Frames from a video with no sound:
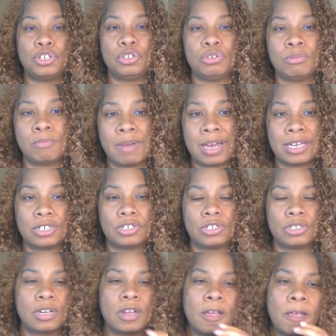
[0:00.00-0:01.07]
too
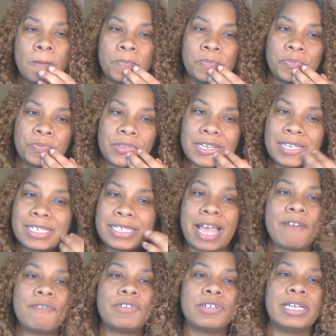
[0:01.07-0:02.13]
much
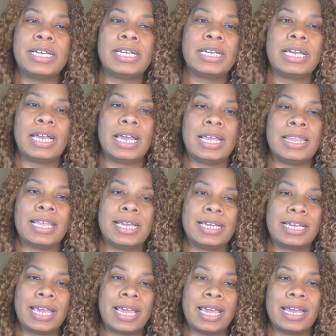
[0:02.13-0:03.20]
scaffolding and they
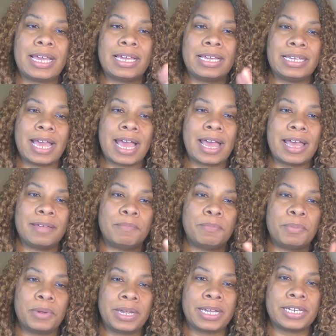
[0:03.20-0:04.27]
can't yet
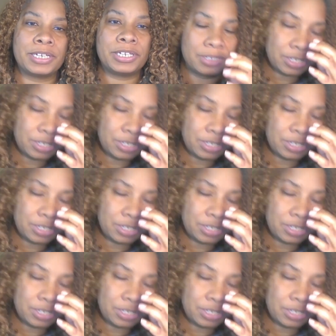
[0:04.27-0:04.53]
bring it